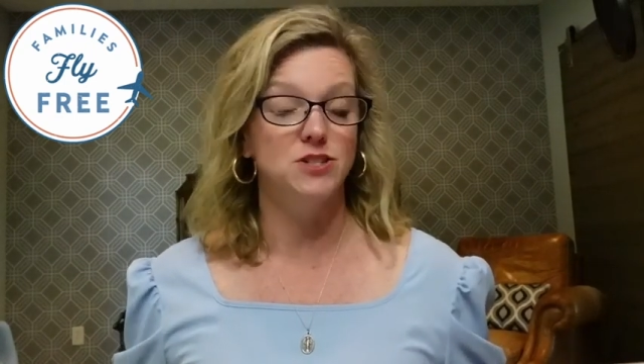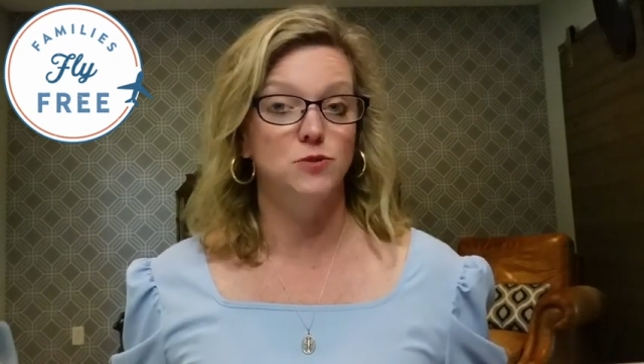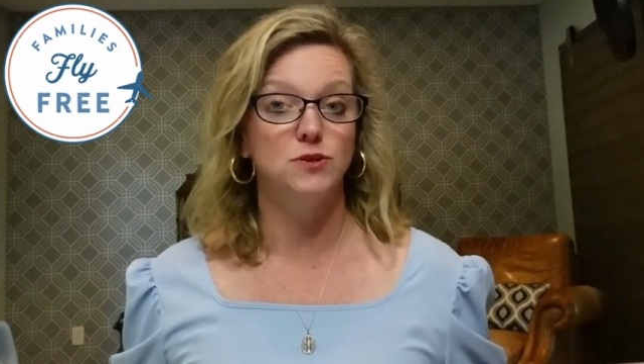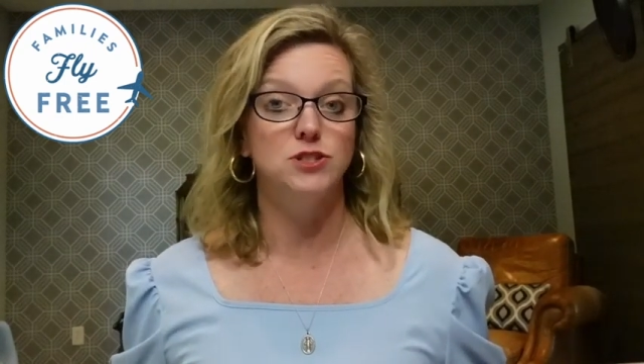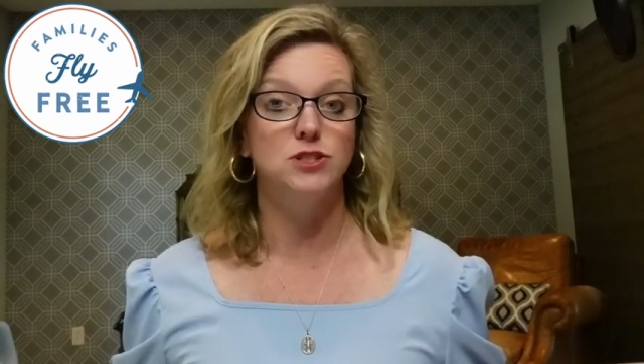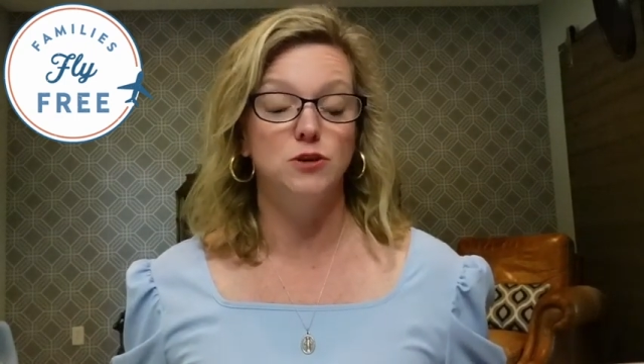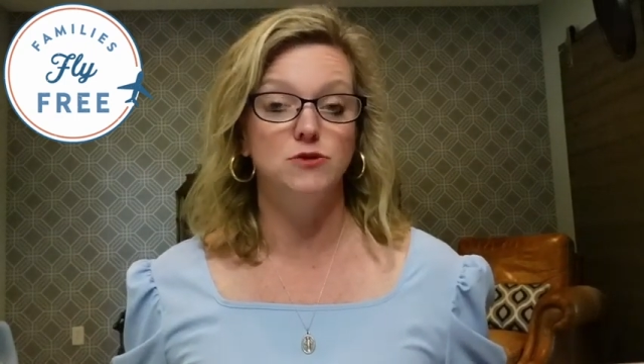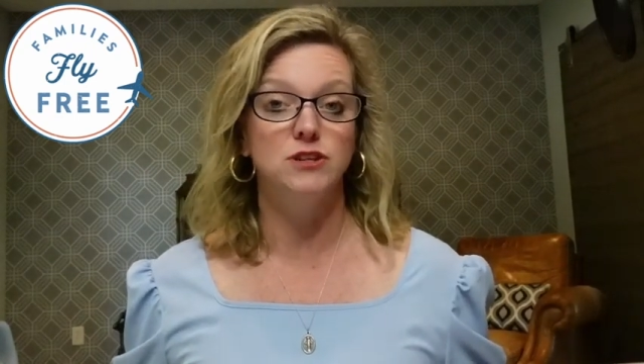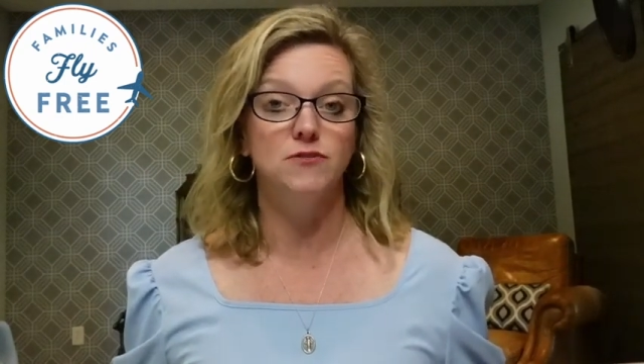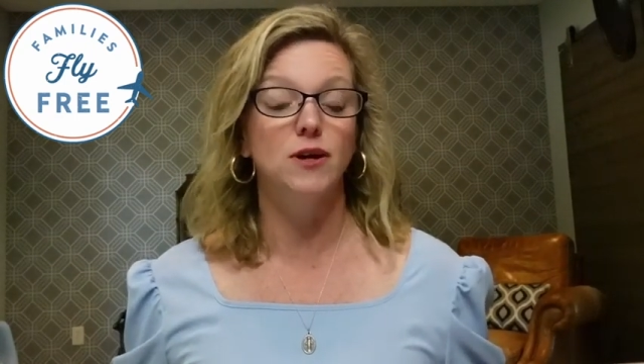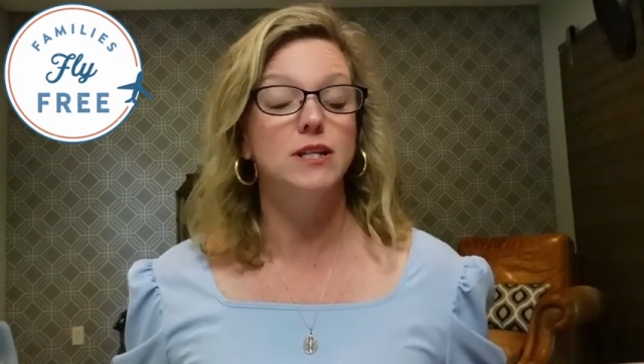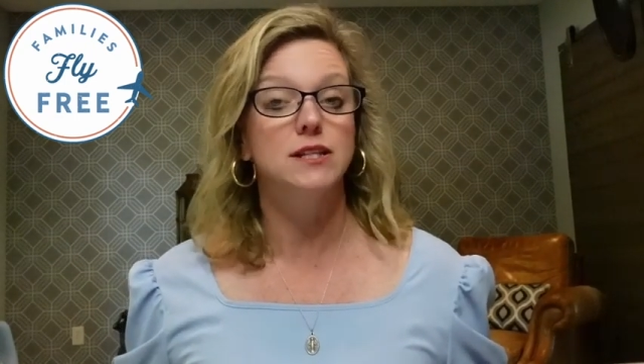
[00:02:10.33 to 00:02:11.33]
So it's no
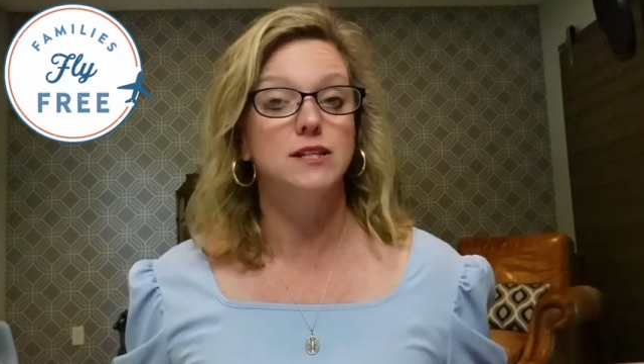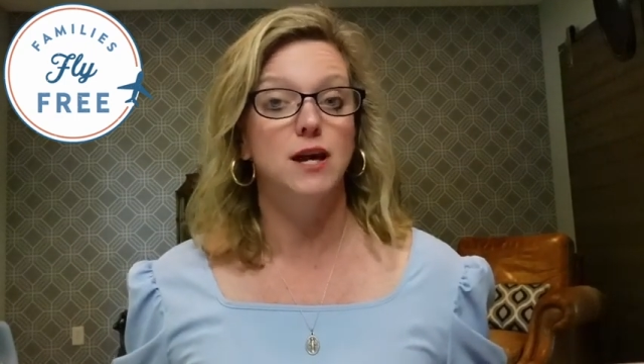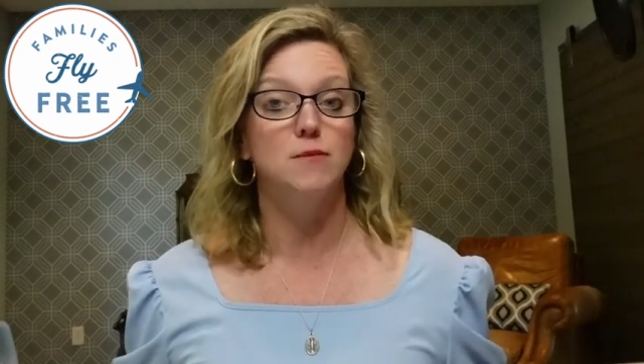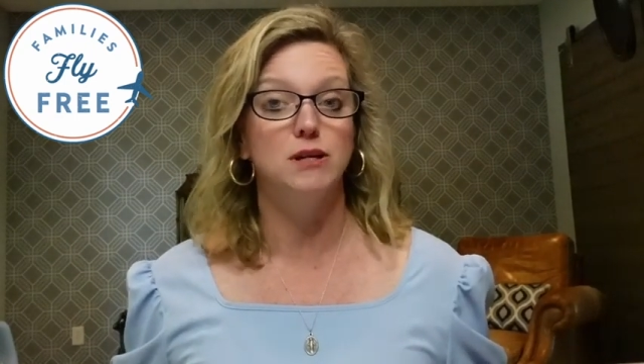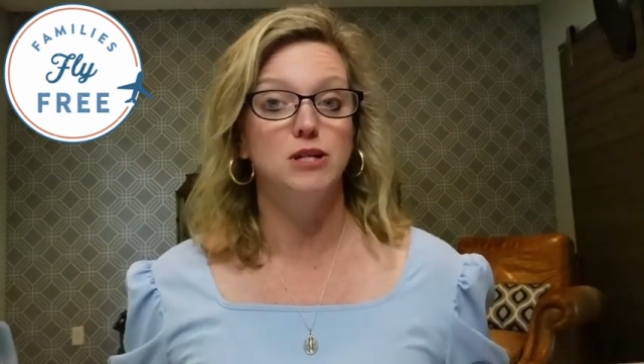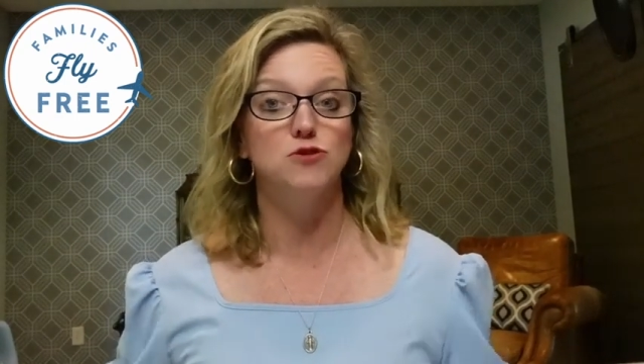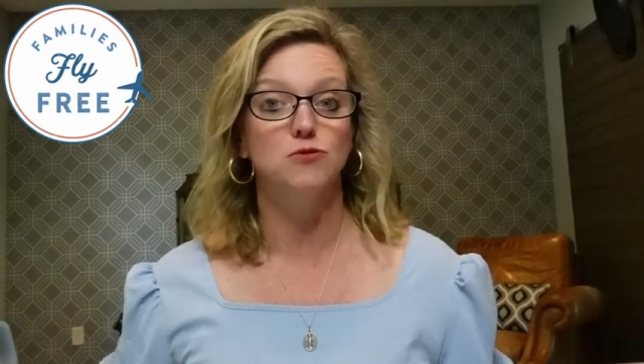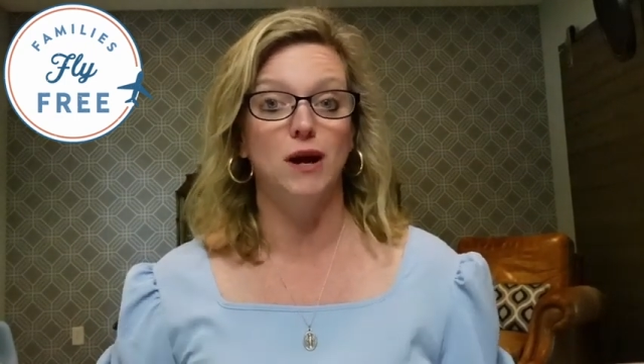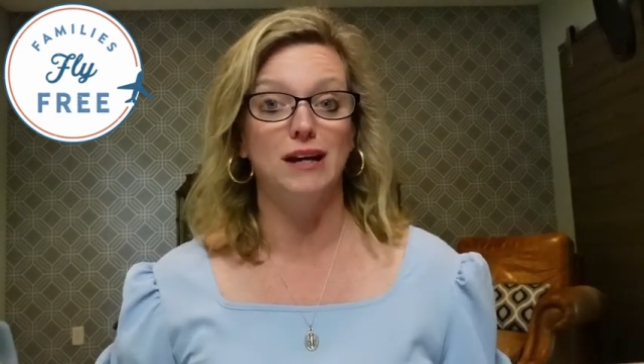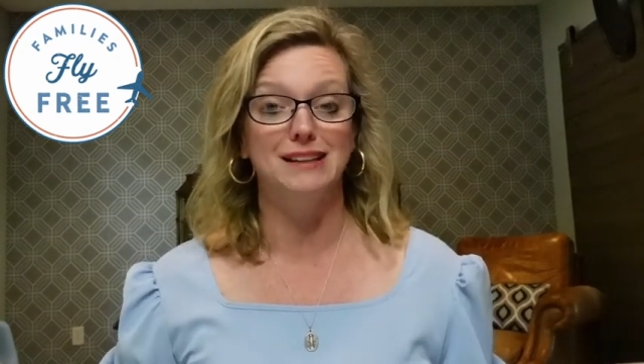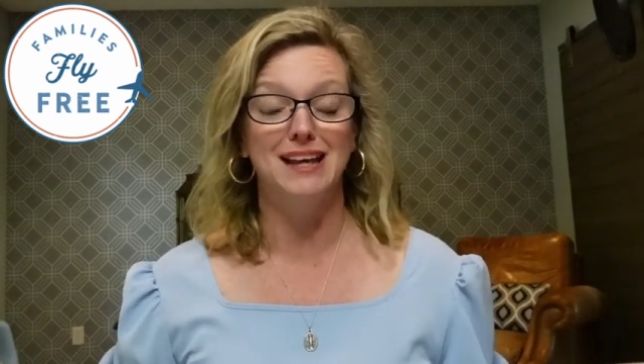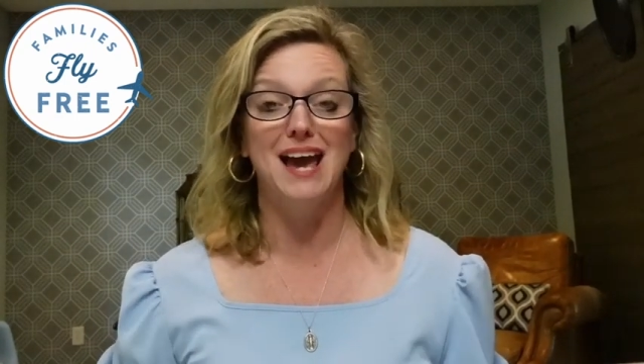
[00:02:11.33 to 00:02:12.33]
different than coming
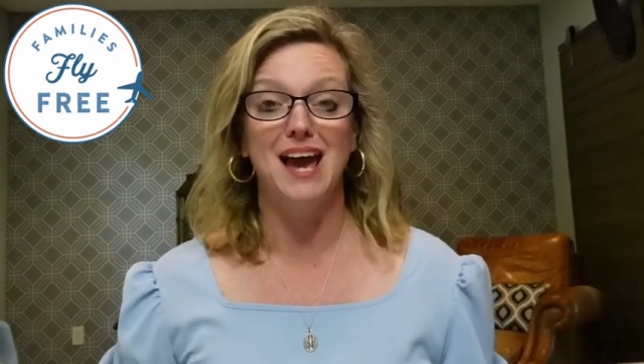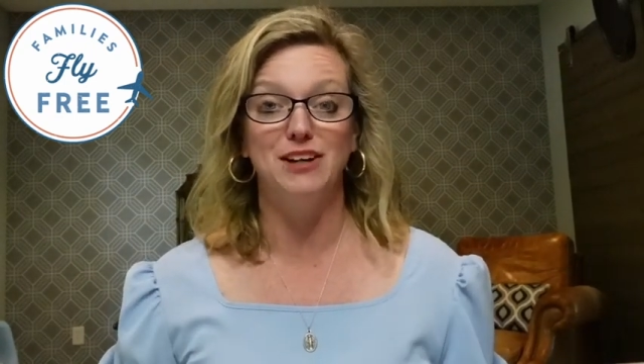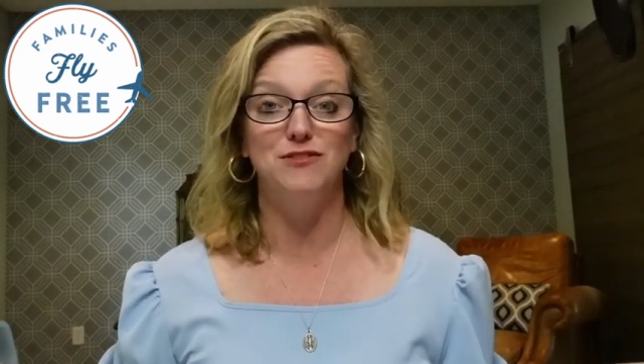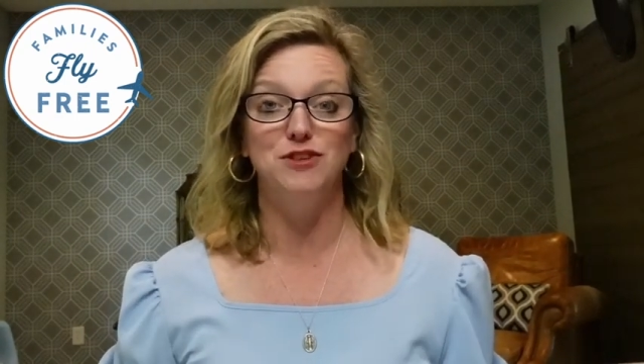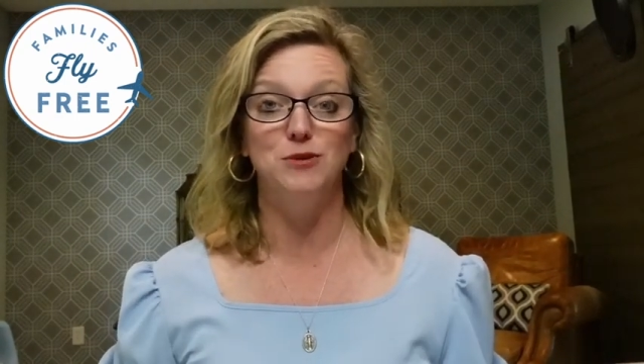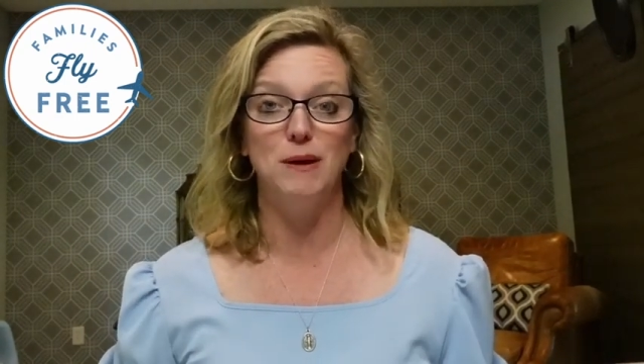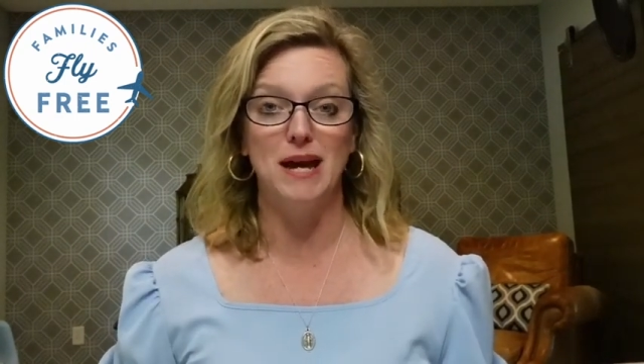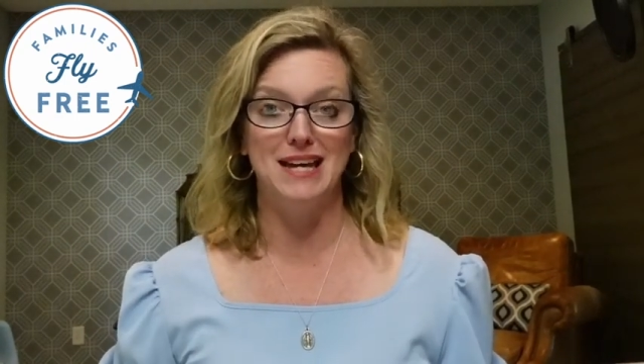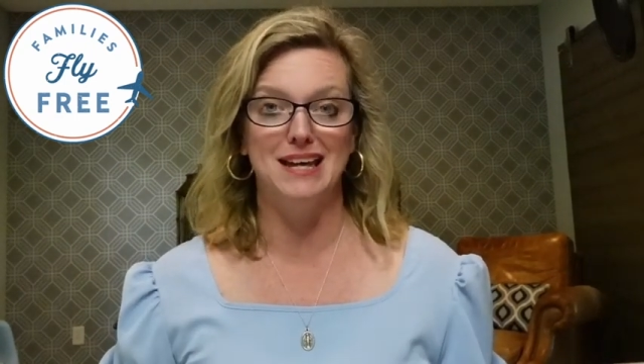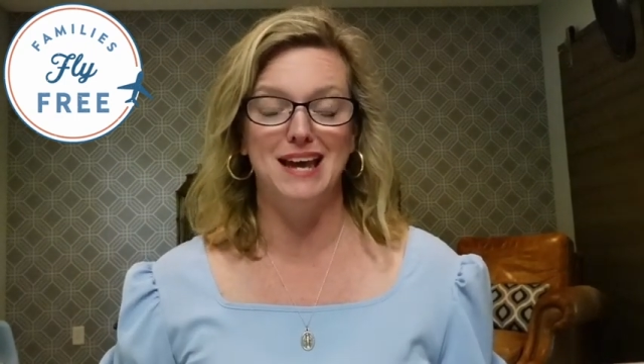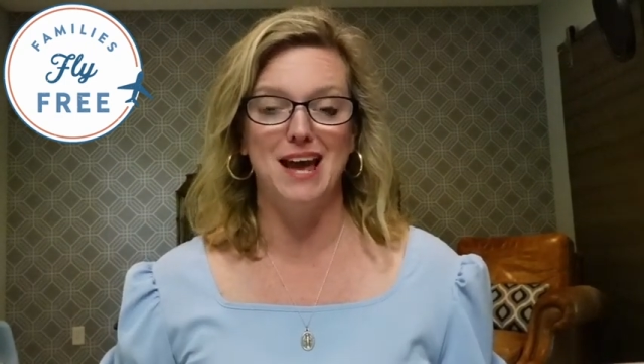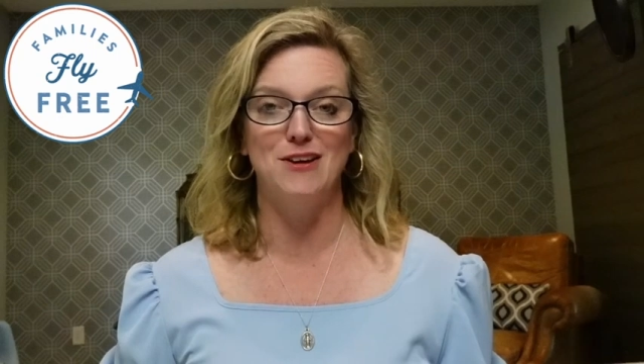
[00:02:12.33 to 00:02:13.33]
directly out of your bank
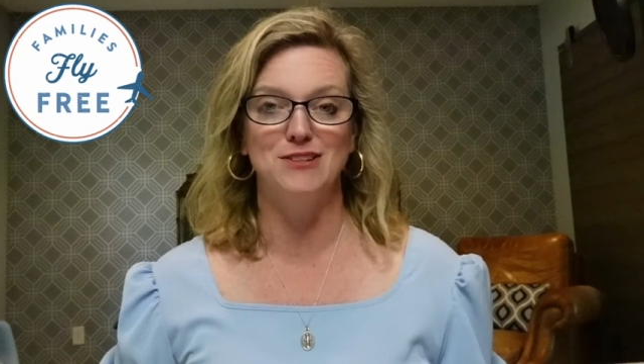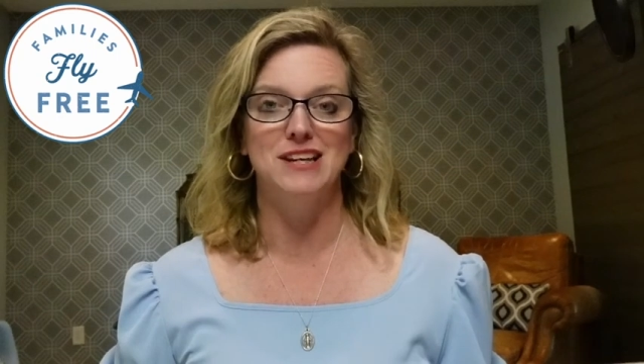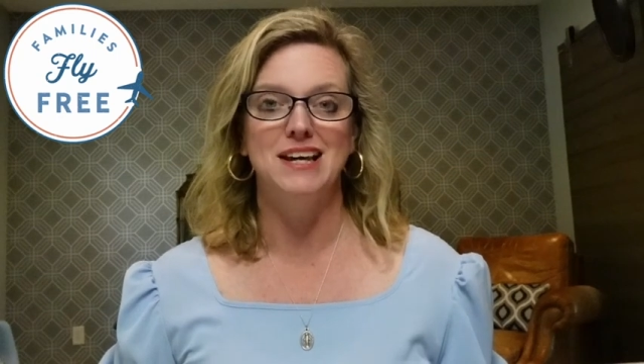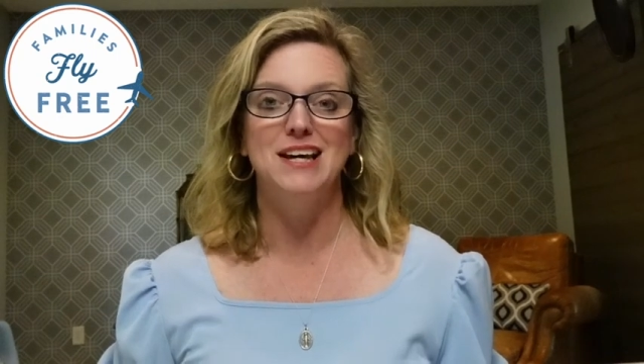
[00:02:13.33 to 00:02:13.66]
account.